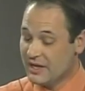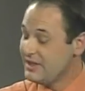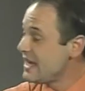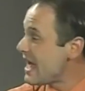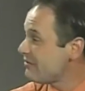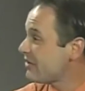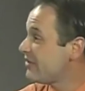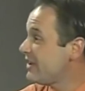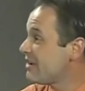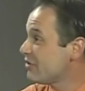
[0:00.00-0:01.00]
the
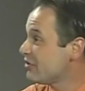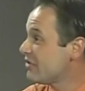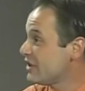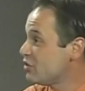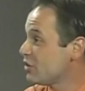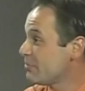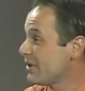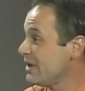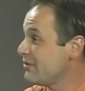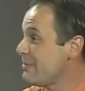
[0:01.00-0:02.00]
advocacy efforts that took
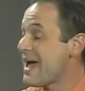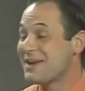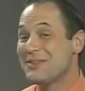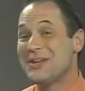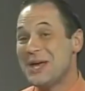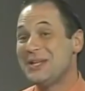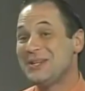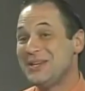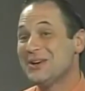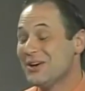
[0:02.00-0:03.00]
place back in the
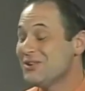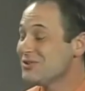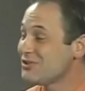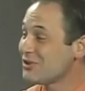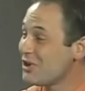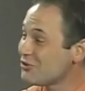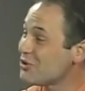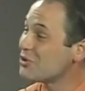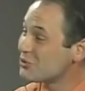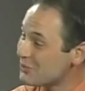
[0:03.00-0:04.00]
1900s are
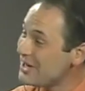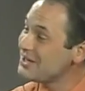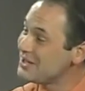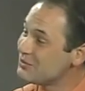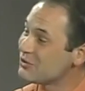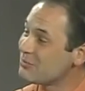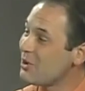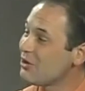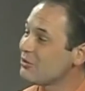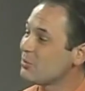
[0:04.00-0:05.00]
also greatly
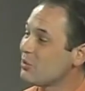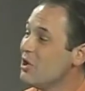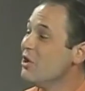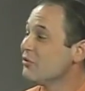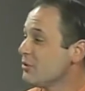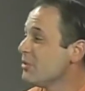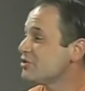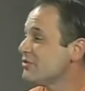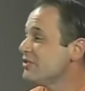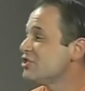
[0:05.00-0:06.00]
responsible for
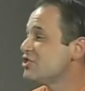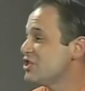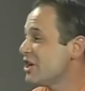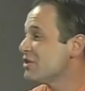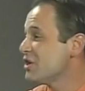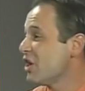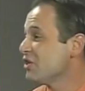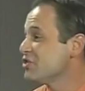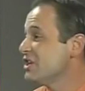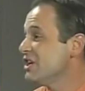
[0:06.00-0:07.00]
much of this shared
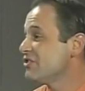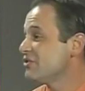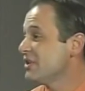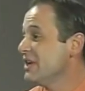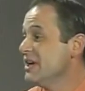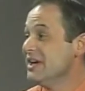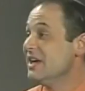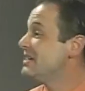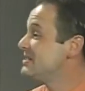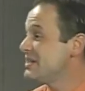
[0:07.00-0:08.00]
knowledge and history
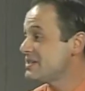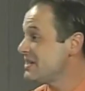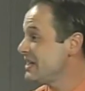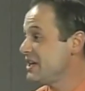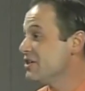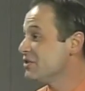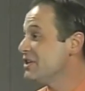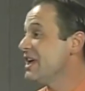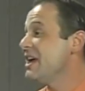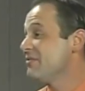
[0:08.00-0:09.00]
existing here
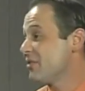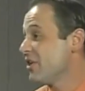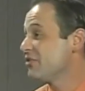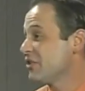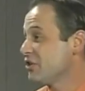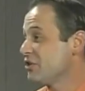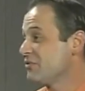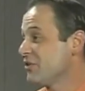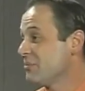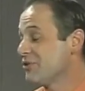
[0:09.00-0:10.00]
today for us to
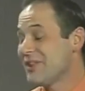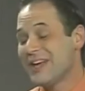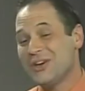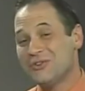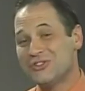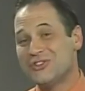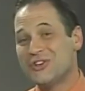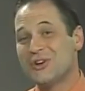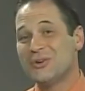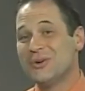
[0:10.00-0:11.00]
learn from. So that goes to
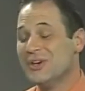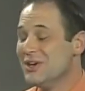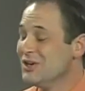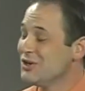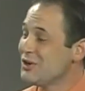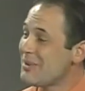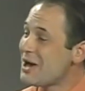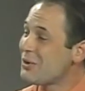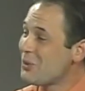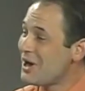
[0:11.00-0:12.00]
show you, no
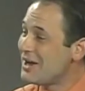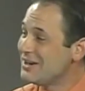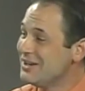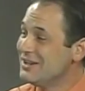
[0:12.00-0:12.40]
matter what,